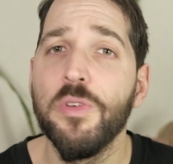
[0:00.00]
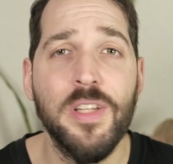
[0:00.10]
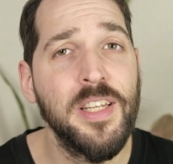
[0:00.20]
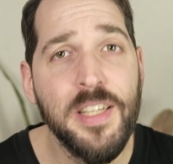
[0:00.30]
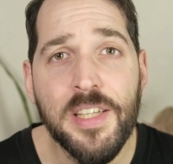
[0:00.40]

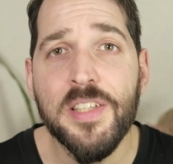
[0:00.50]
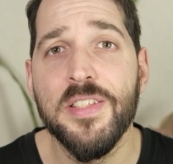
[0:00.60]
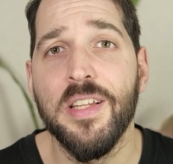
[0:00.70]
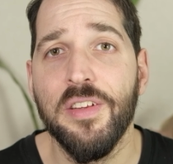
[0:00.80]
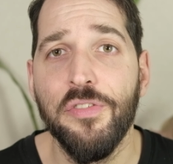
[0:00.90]
will
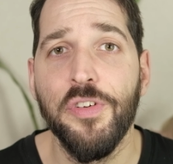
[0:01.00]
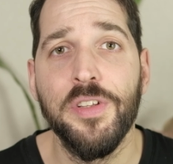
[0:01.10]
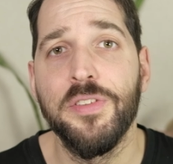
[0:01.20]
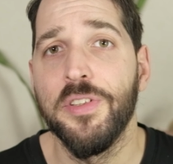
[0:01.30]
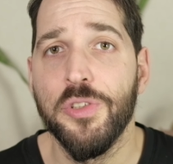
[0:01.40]
easily
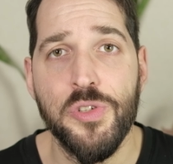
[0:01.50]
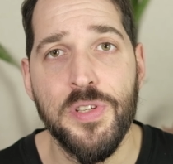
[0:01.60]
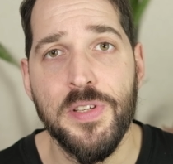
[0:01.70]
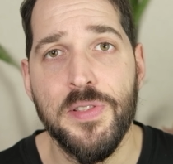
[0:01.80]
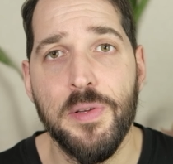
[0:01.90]
fit in your
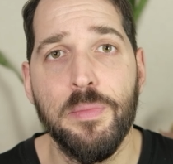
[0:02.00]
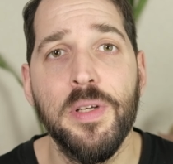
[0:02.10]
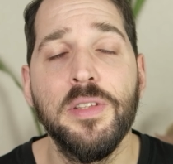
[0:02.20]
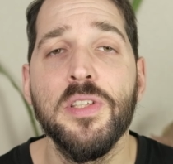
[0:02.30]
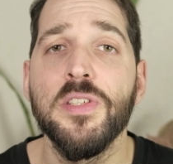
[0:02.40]
system.
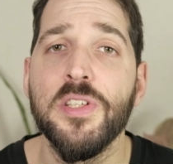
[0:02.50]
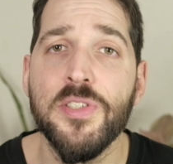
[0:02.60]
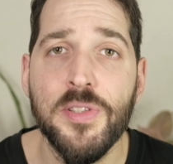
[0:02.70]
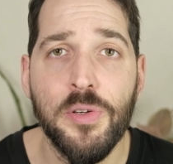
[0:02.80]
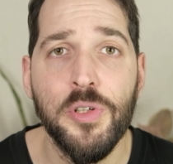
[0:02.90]
It is a
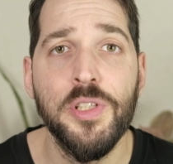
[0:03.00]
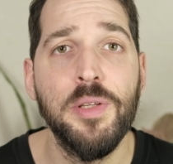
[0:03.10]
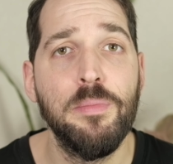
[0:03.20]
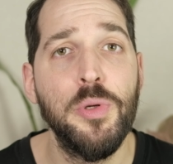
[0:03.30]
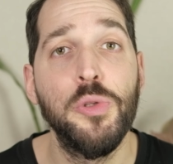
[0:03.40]
sturdy,
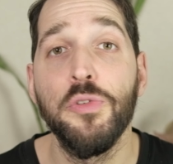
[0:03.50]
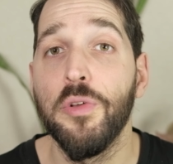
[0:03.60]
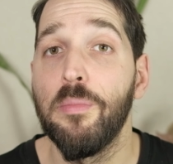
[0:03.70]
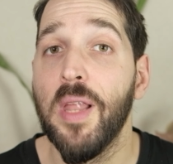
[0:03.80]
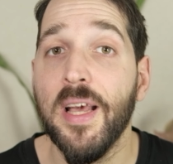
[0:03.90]
beautiful
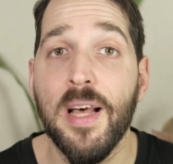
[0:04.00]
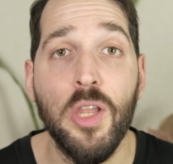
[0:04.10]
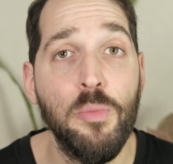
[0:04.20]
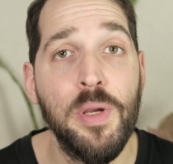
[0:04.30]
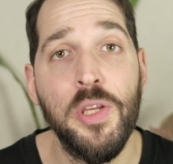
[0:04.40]
black
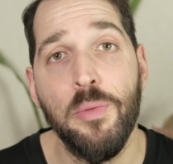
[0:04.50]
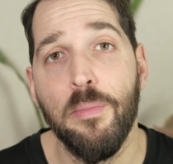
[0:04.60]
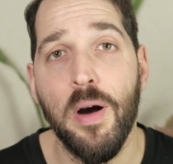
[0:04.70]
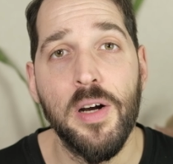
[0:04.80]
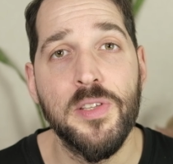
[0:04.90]
aluminum
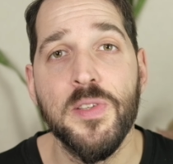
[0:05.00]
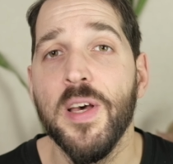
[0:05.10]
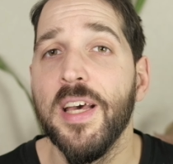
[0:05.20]
box.